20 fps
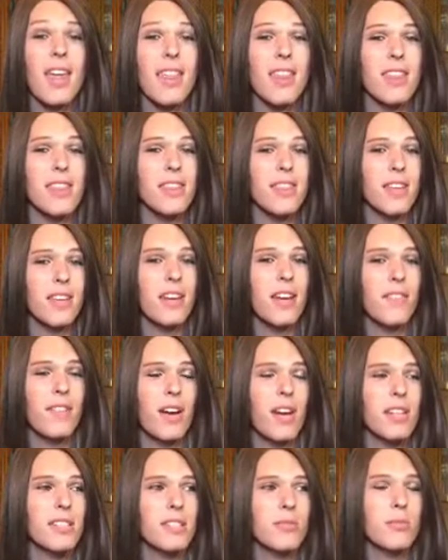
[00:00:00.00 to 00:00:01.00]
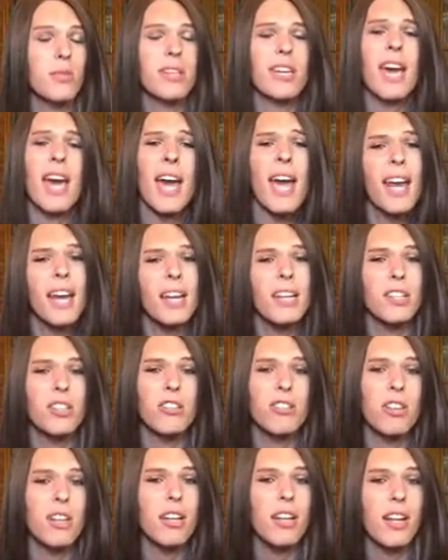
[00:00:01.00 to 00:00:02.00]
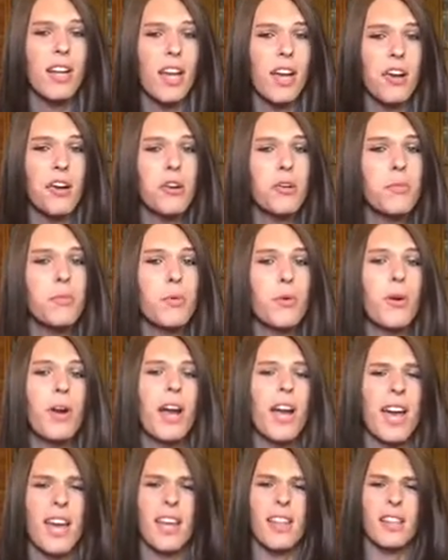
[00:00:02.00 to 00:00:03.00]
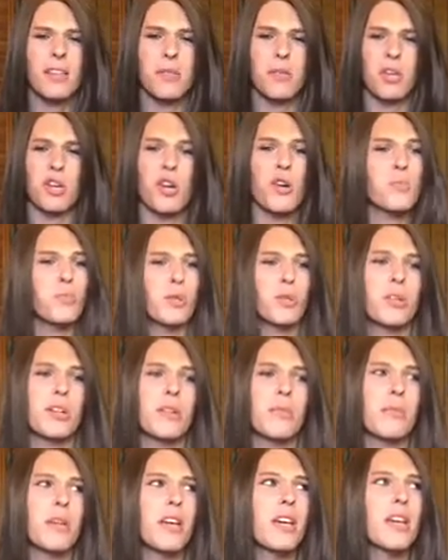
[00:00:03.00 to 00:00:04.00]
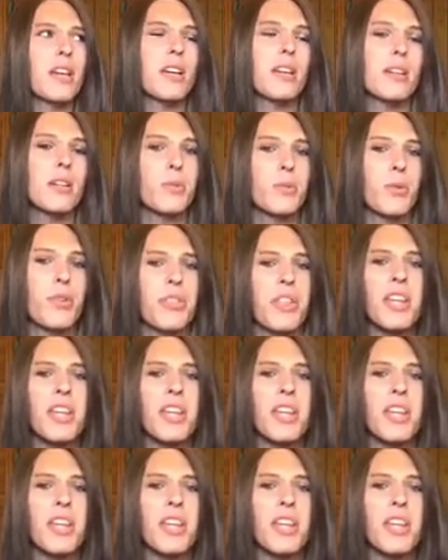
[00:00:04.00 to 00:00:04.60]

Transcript: and then I've had someone like, hey, do you need any help, or hey, let me help you, and I'm like, well,